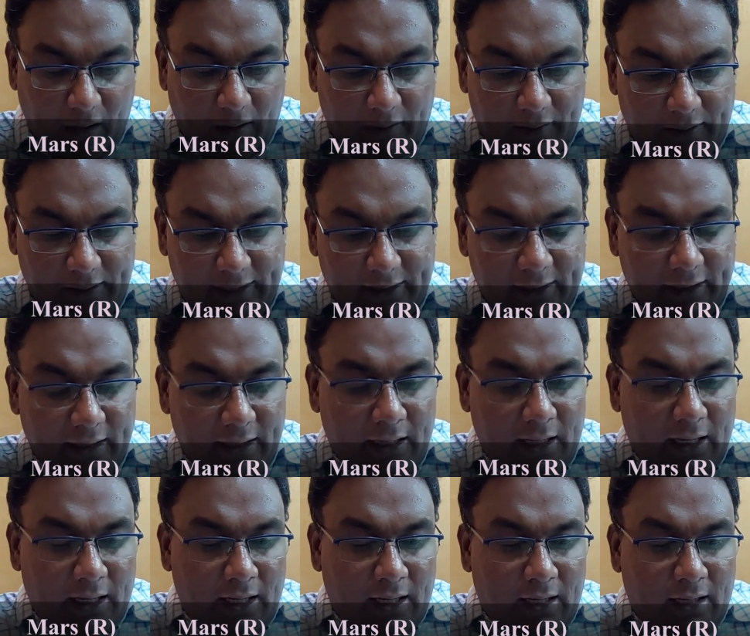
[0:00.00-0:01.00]
right?
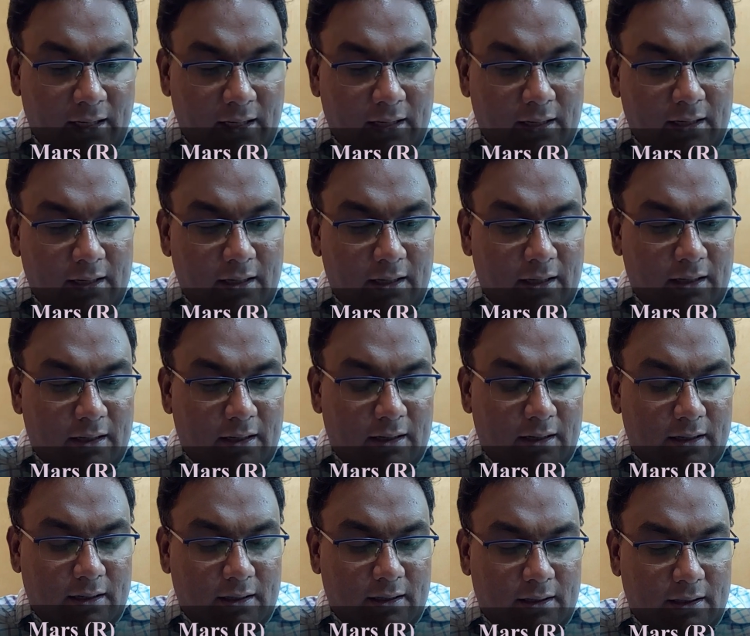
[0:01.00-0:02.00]

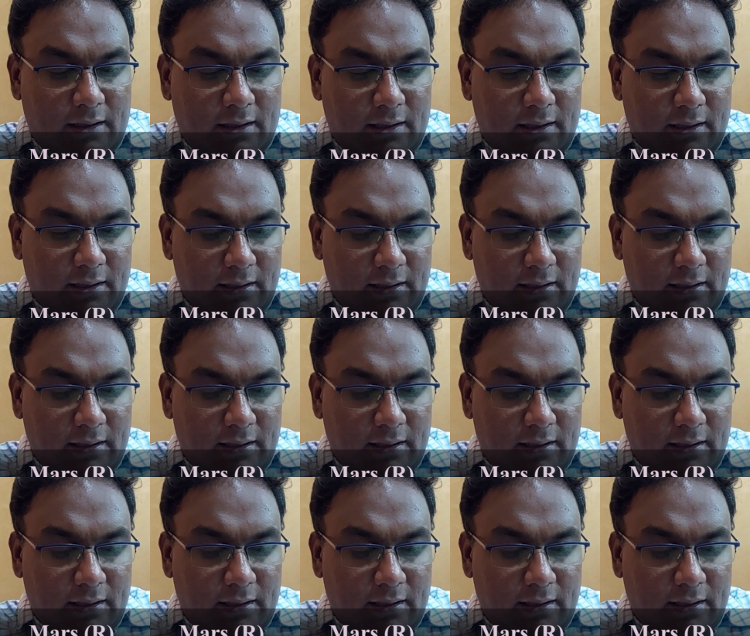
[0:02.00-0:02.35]
Now